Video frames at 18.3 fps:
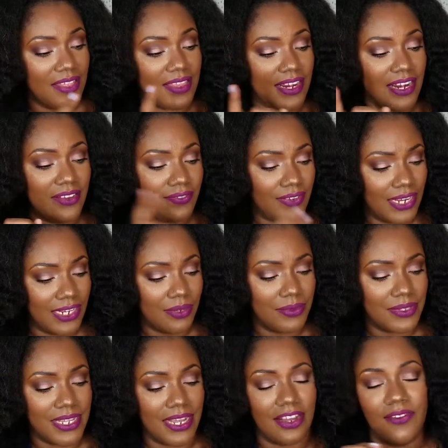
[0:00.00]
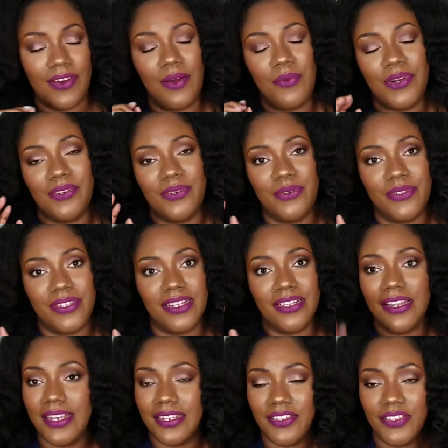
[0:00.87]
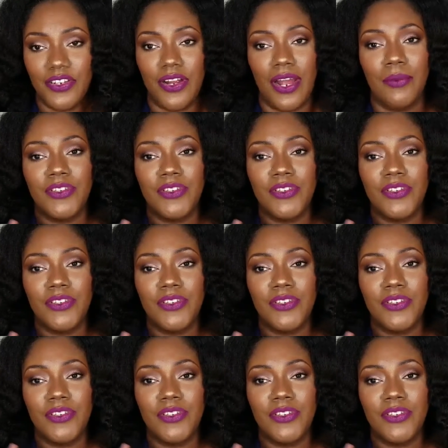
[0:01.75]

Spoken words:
And then I finally was like, all right, I want to use glacier.